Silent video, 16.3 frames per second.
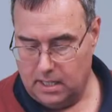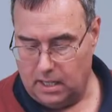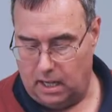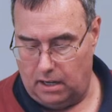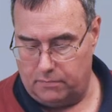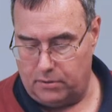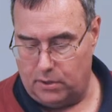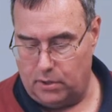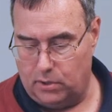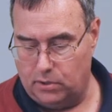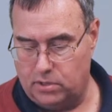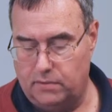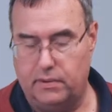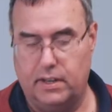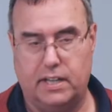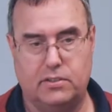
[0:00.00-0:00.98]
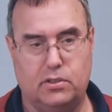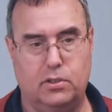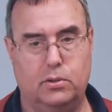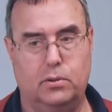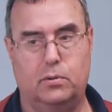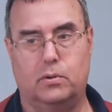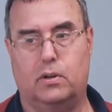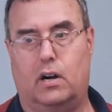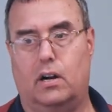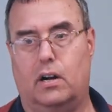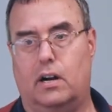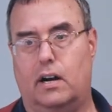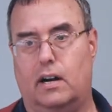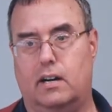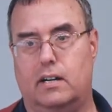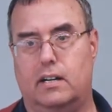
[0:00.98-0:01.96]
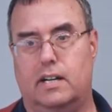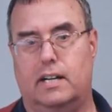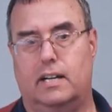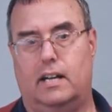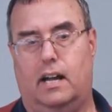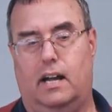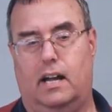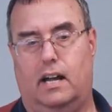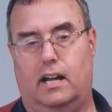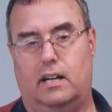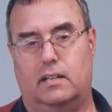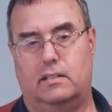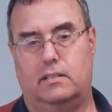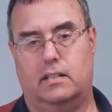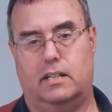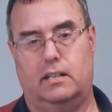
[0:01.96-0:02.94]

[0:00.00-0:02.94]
Uh, for those of us who are uh,